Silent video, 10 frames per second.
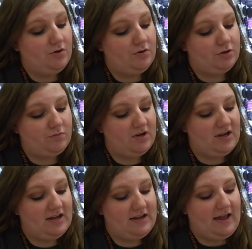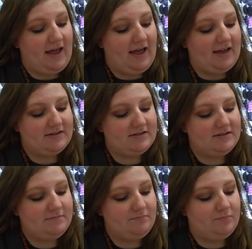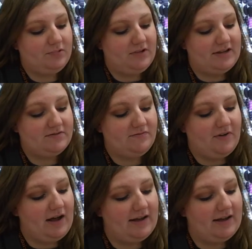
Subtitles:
3x plus 5,